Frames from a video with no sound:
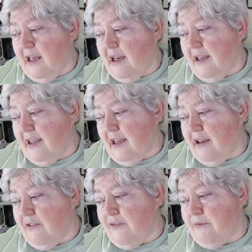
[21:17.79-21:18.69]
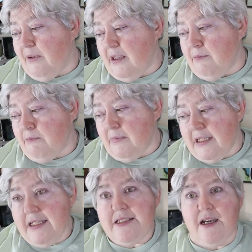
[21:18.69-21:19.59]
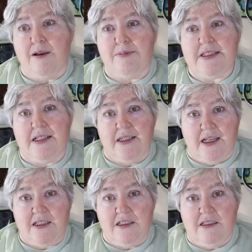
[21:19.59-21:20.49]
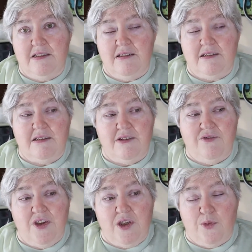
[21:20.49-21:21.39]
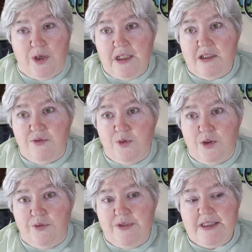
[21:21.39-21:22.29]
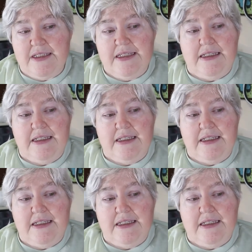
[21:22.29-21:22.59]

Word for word: I have, in many times, collected figurines of wolves,